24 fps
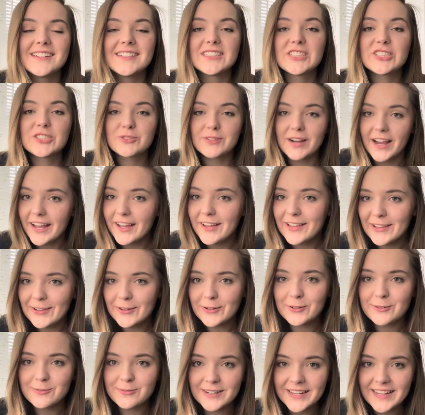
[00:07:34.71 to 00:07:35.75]

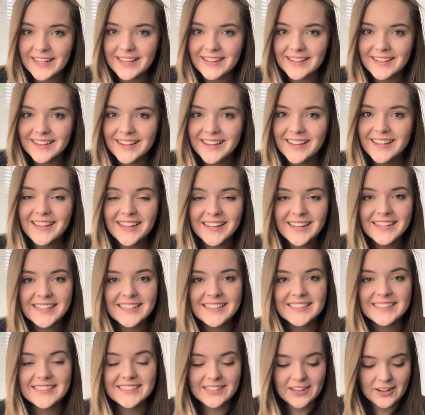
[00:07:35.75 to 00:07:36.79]
triangle ring.
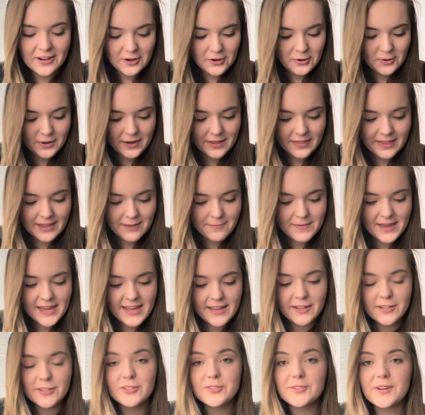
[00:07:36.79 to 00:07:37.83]
So they make
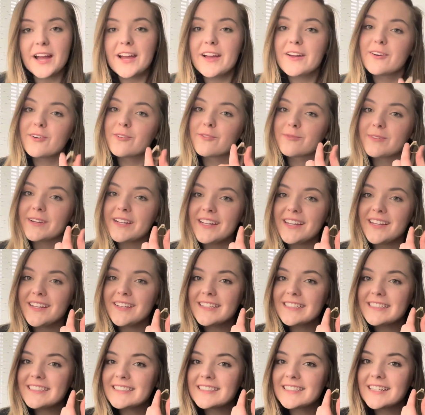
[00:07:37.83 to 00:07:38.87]
triangle
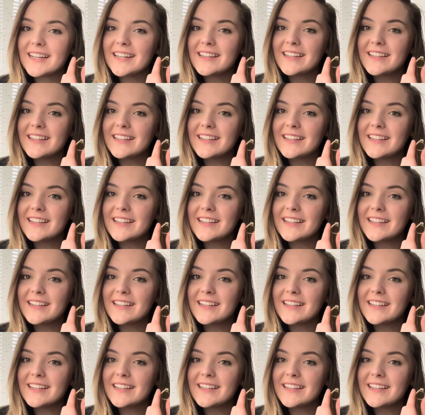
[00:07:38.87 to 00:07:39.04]
rings,